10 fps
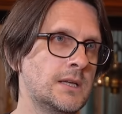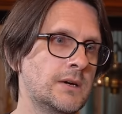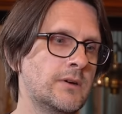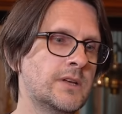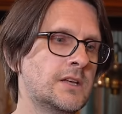
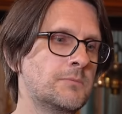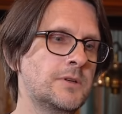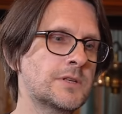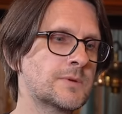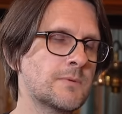Now, OK
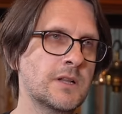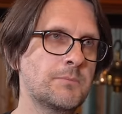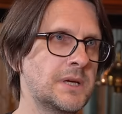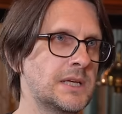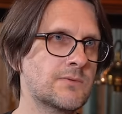Computer was one of
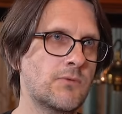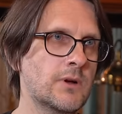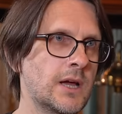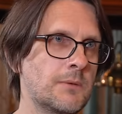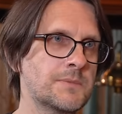the biggest
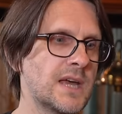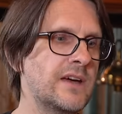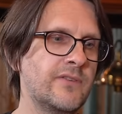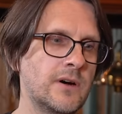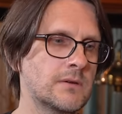rock albums
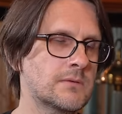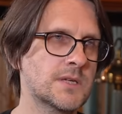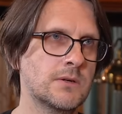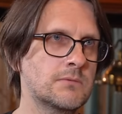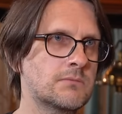ever.
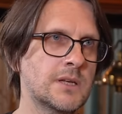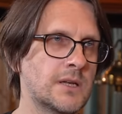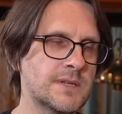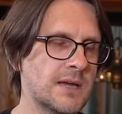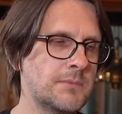Sold, I don't
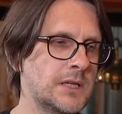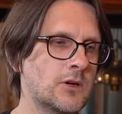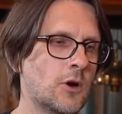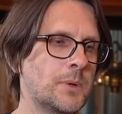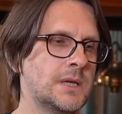know, 10 million
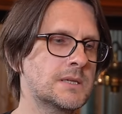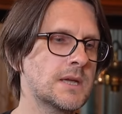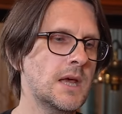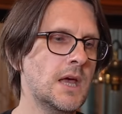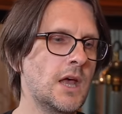copies.
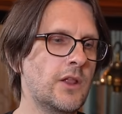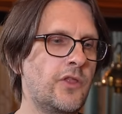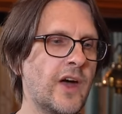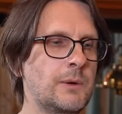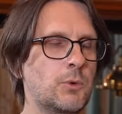
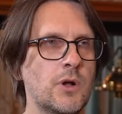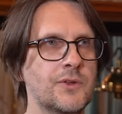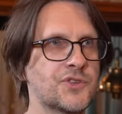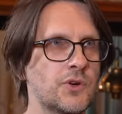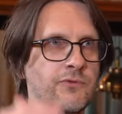They were at
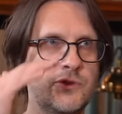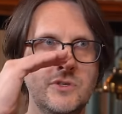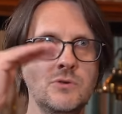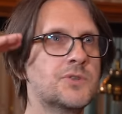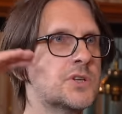the sort of
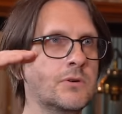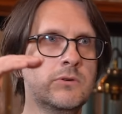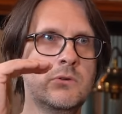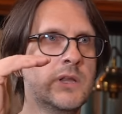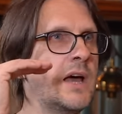
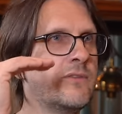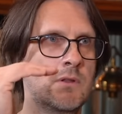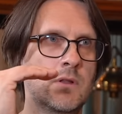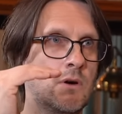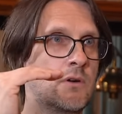U2
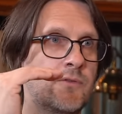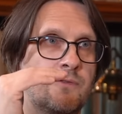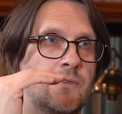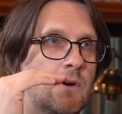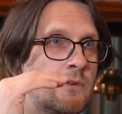level
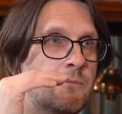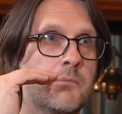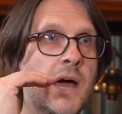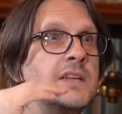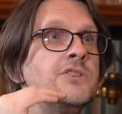of
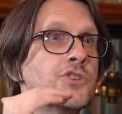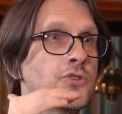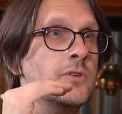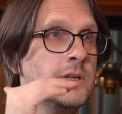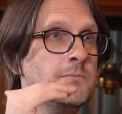
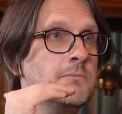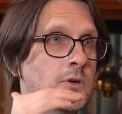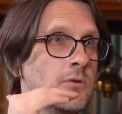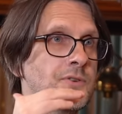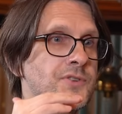mainstream
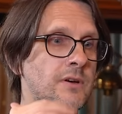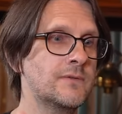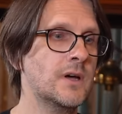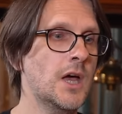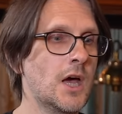
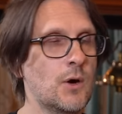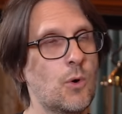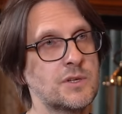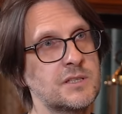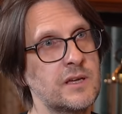crossover.
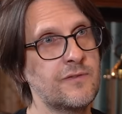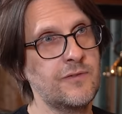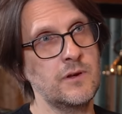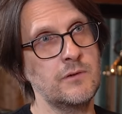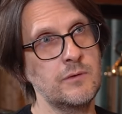What did they
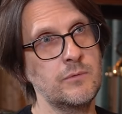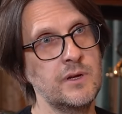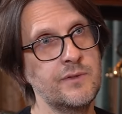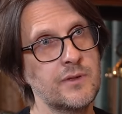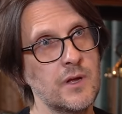follow it
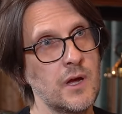with?